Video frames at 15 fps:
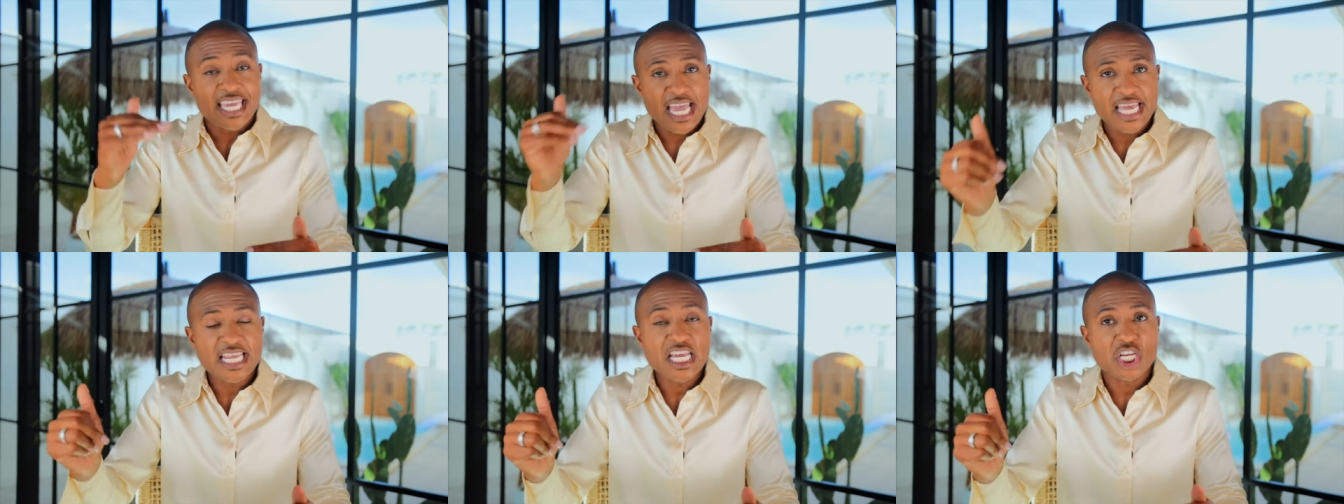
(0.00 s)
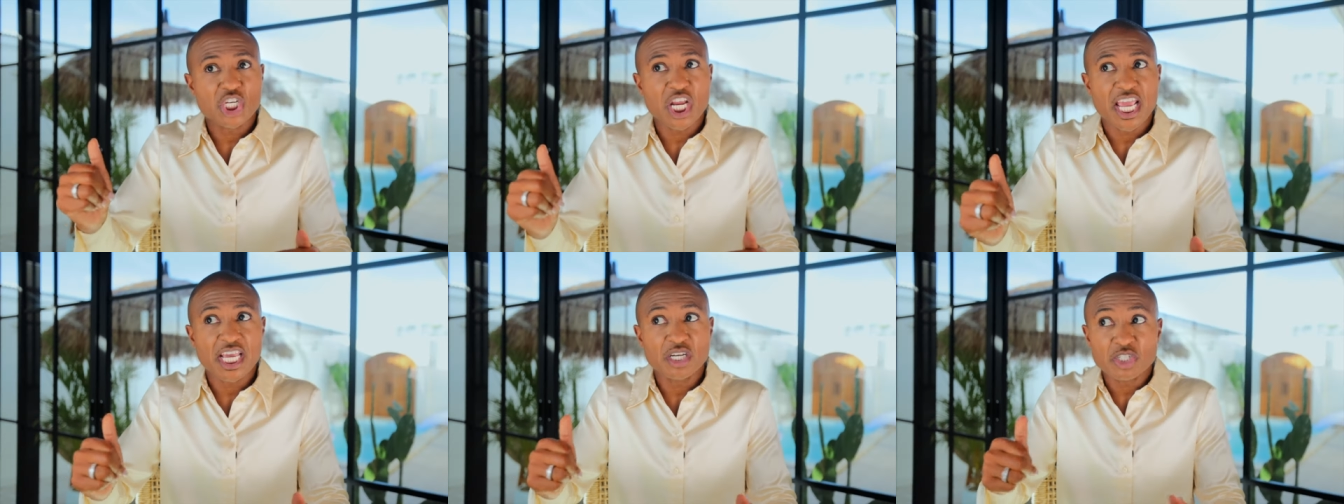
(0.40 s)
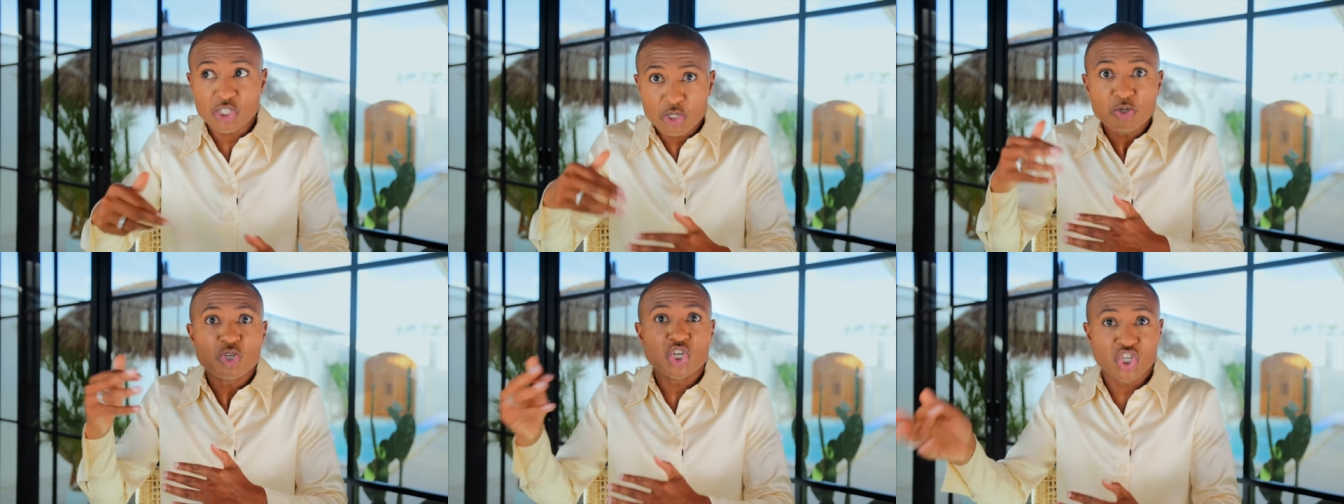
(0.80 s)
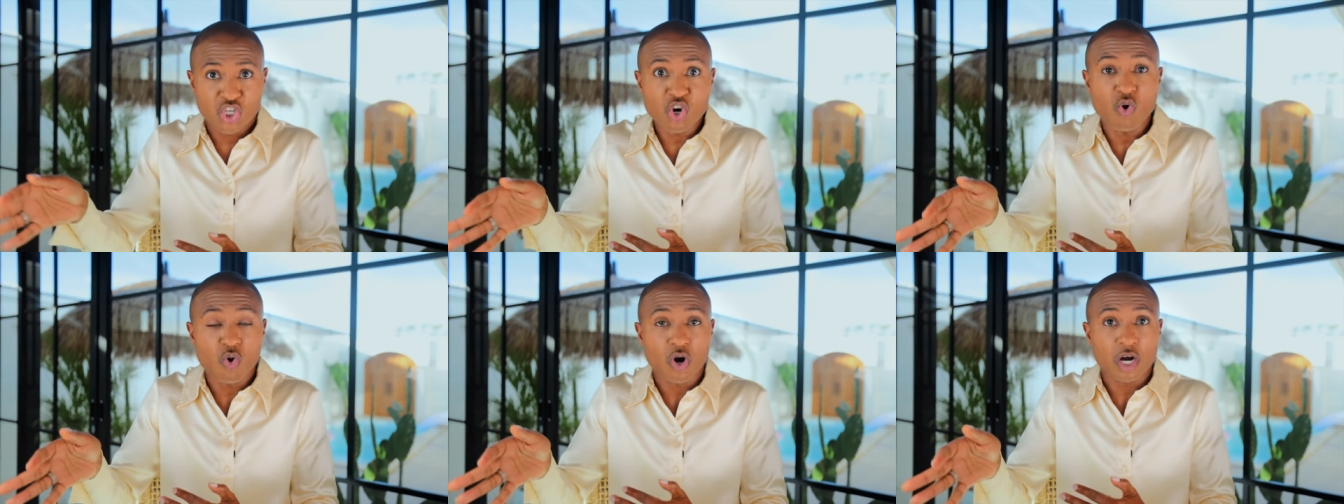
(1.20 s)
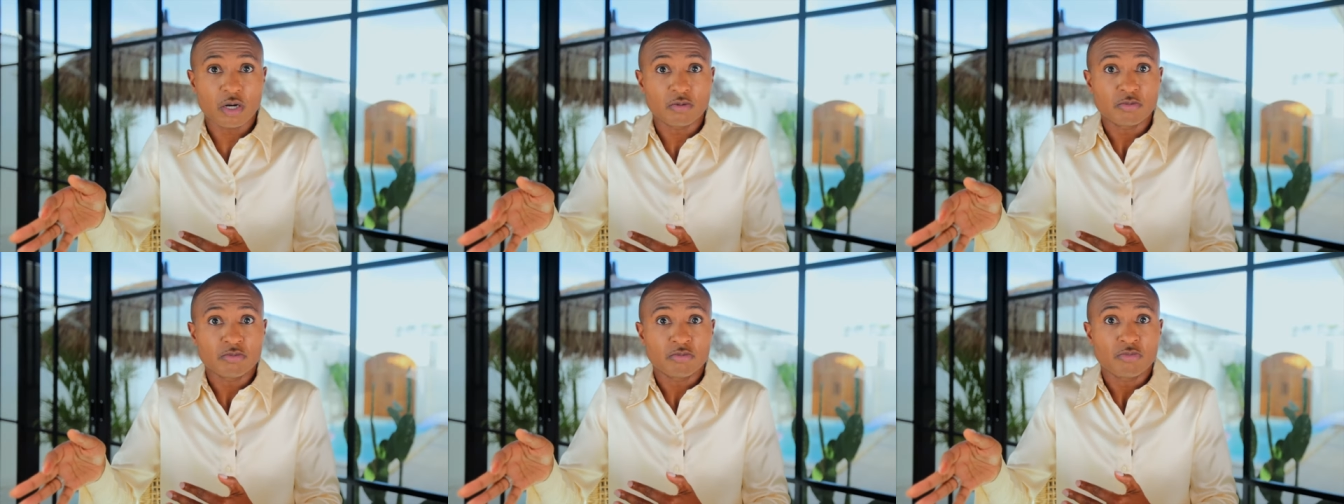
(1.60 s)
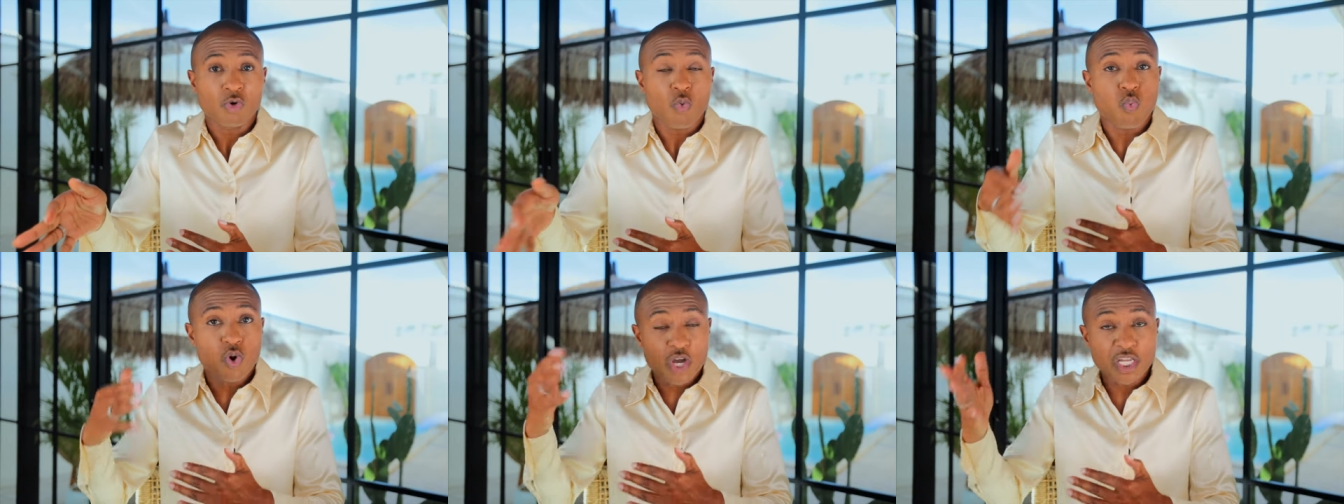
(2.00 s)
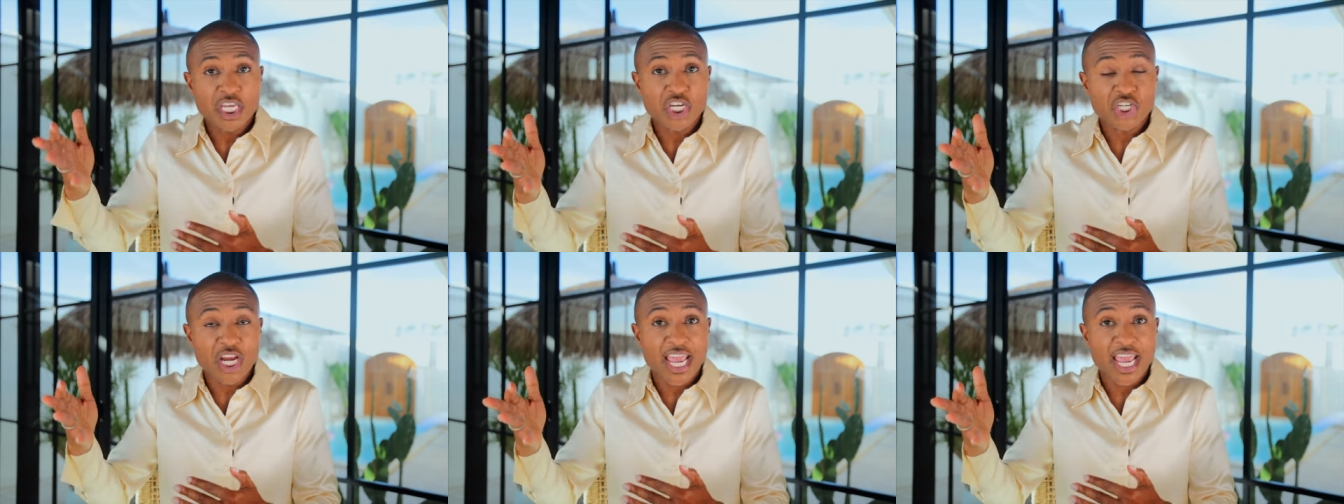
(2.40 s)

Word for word: Can he change? Sure. Will he